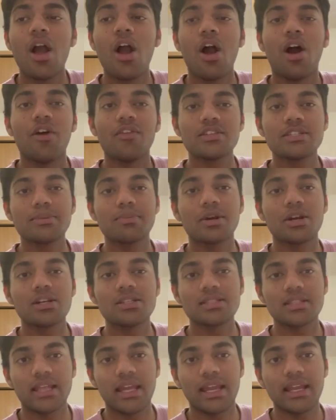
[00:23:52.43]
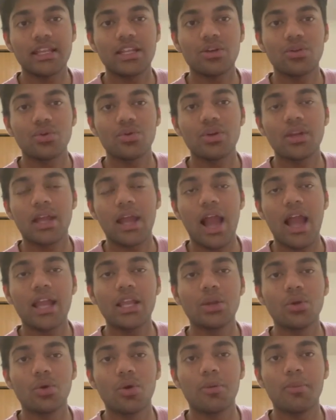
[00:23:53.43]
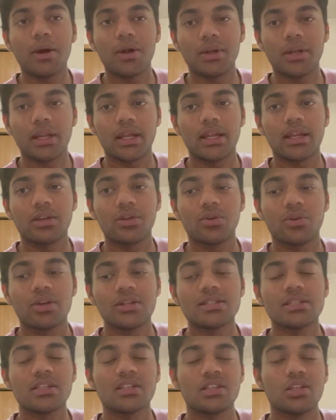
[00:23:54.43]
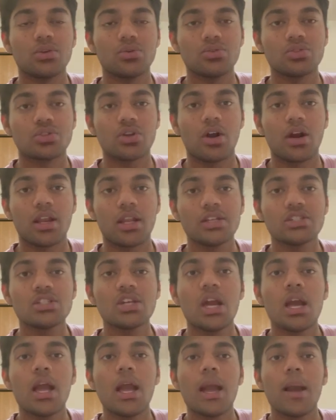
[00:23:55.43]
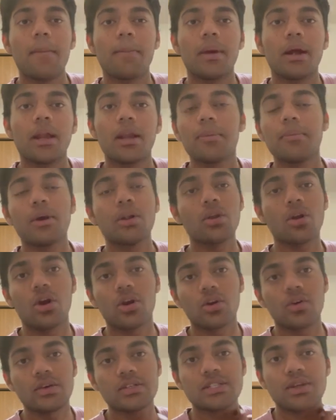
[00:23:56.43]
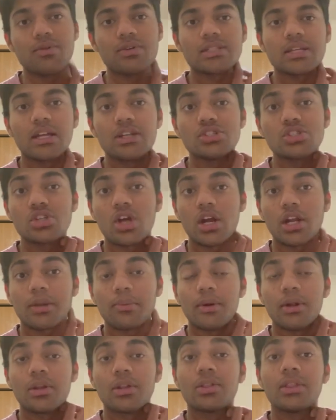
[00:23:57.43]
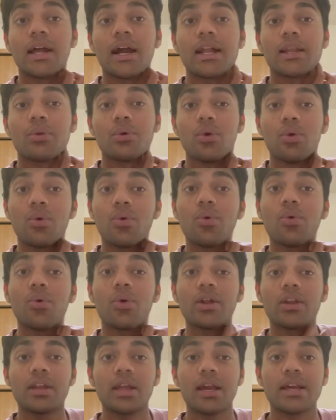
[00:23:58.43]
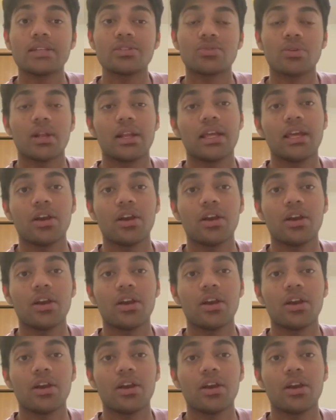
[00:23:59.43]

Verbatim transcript: obviously because NAIT you know I know about NAIT you know it's a huge college but about NorQuest I was kind of shocked about that oh it is really